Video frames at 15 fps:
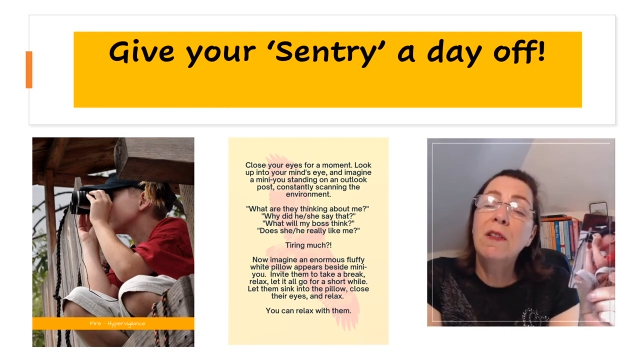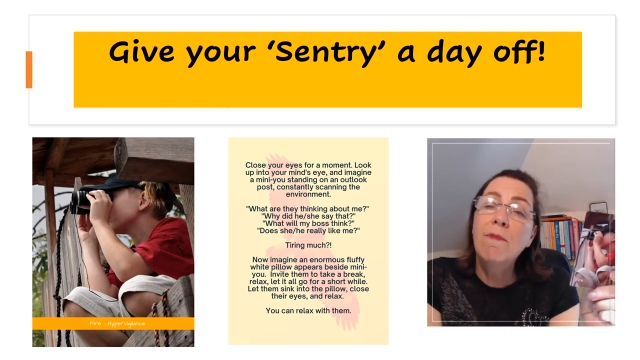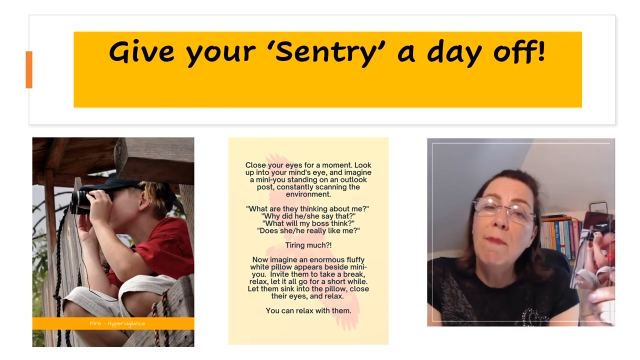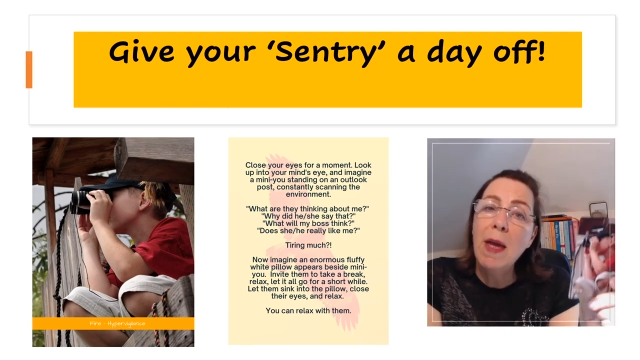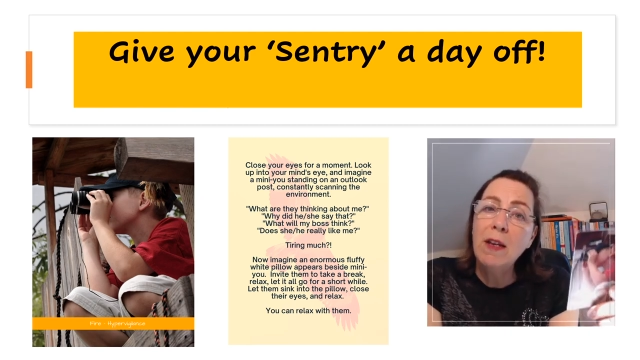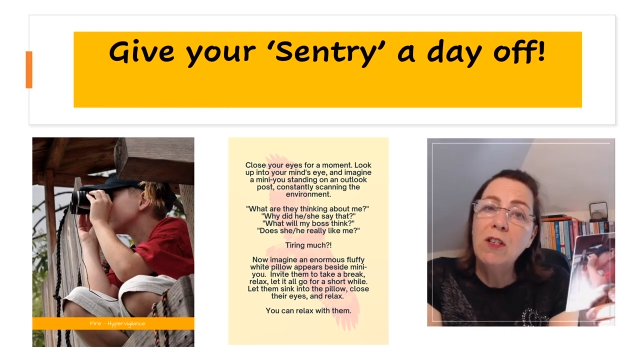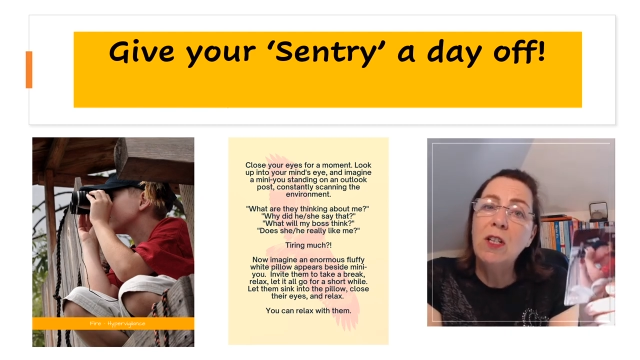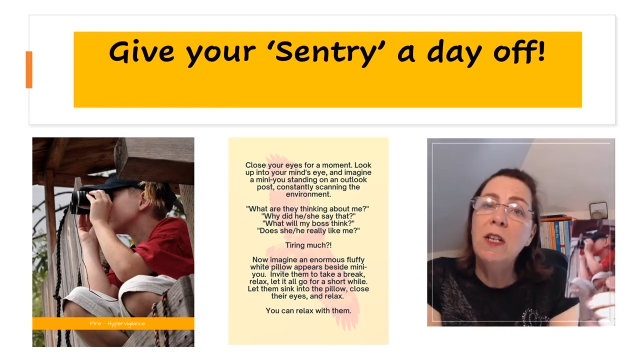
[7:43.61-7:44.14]
It
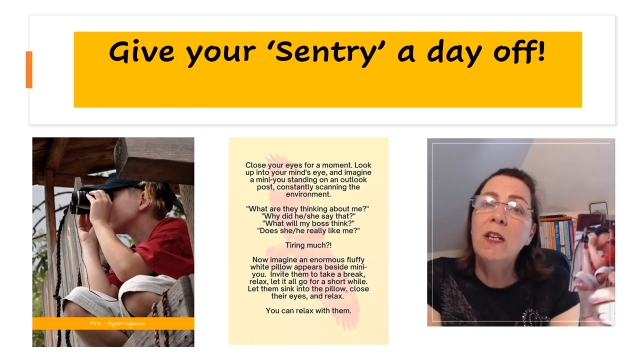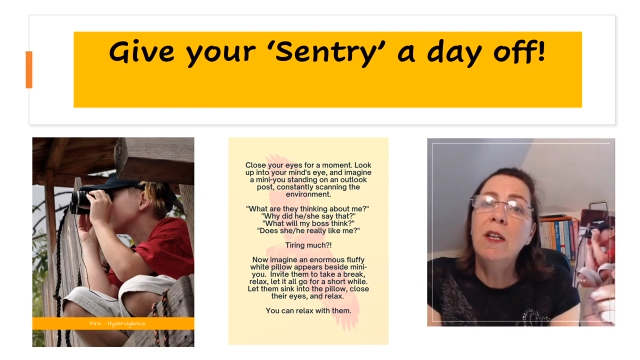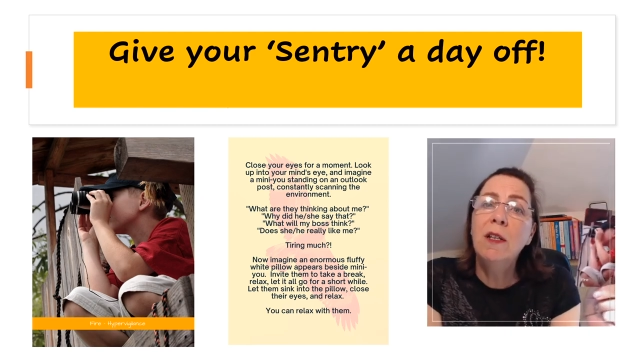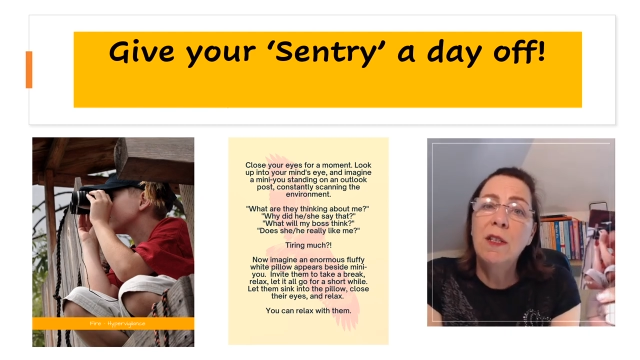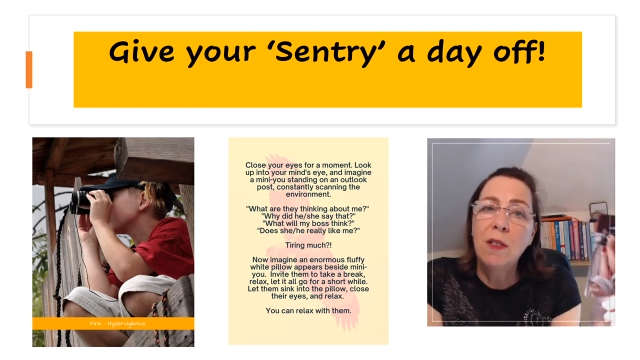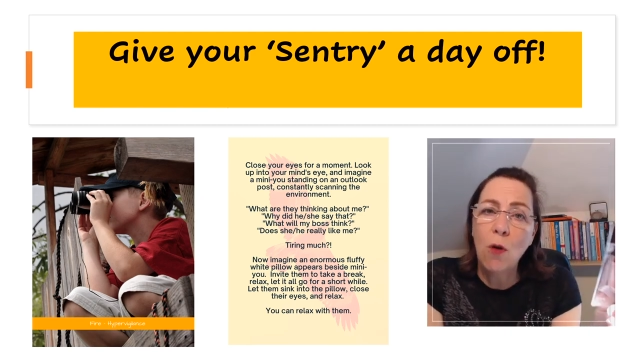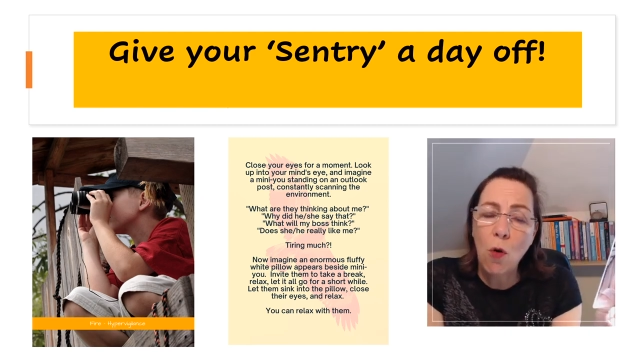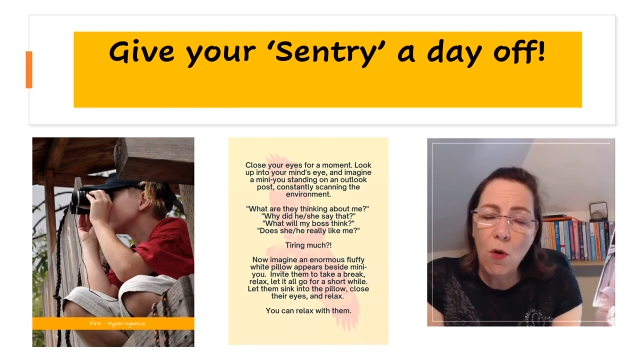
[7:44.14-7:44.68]
is
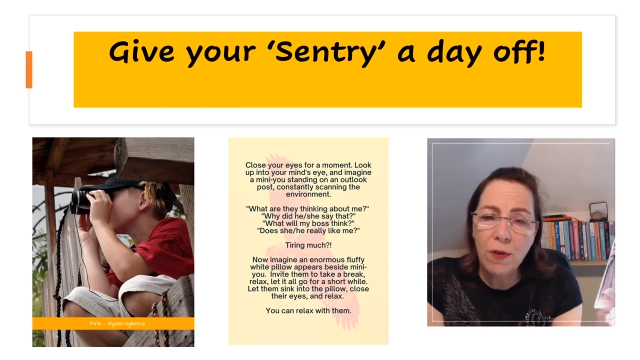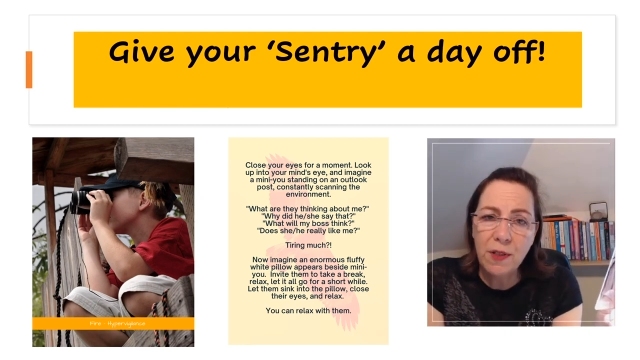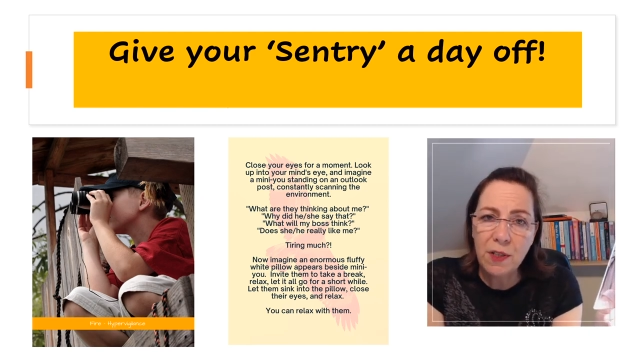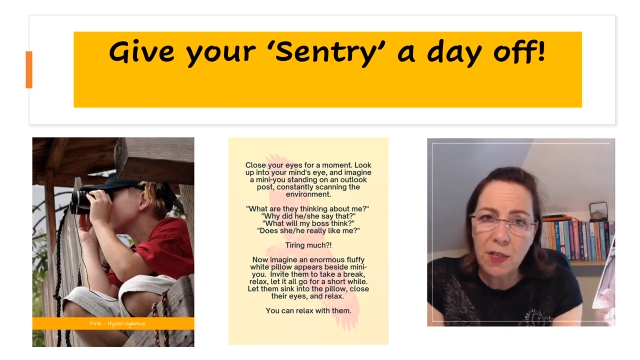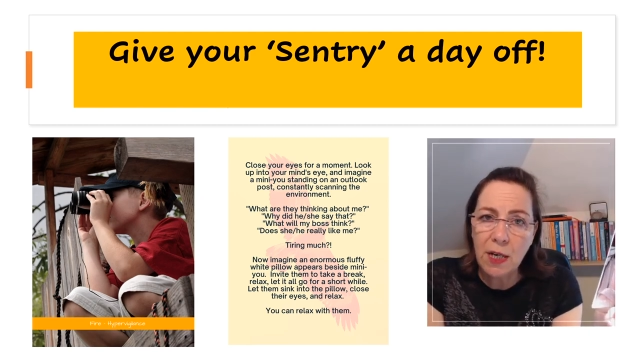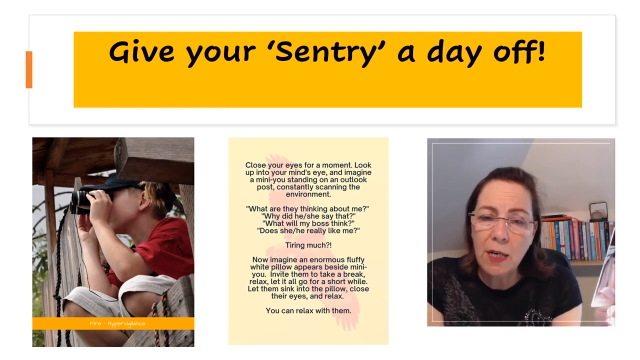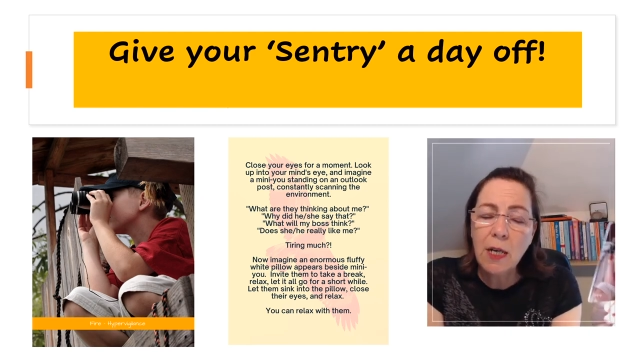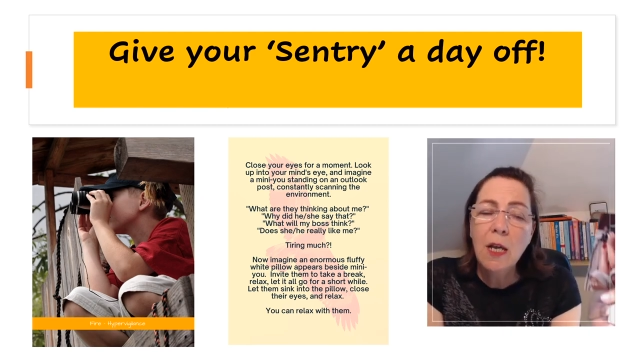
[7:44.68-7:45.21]
mentally
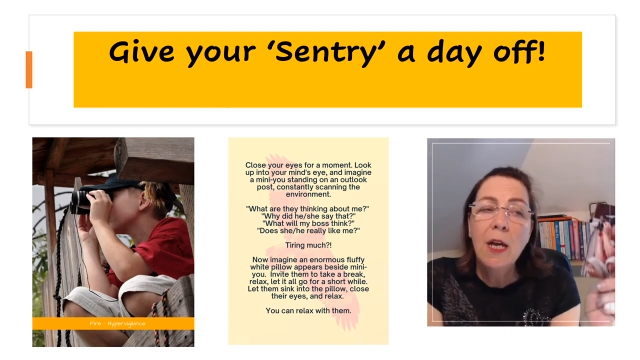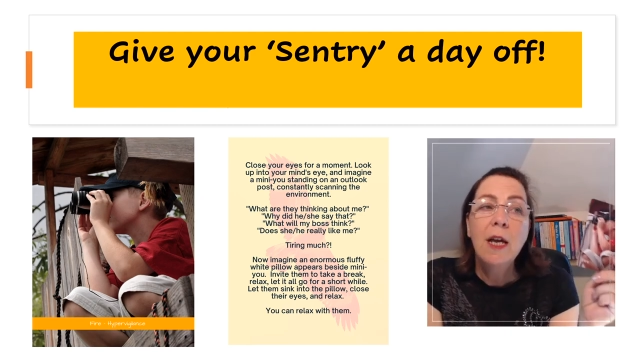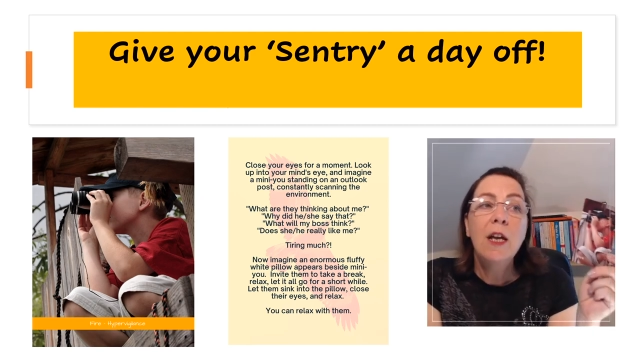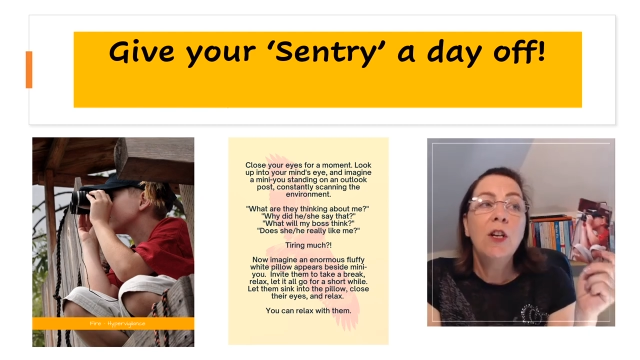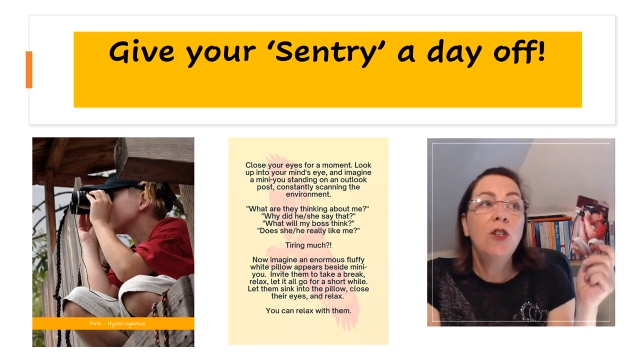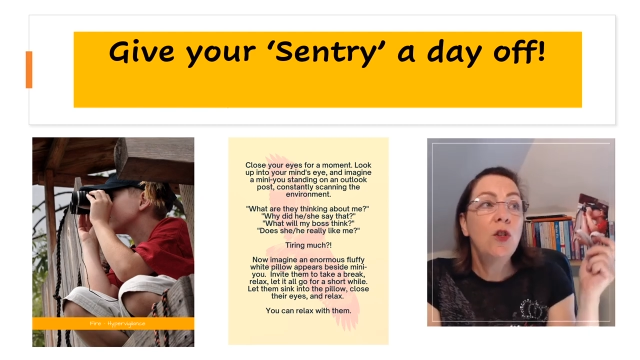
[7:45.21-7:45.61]
exhausting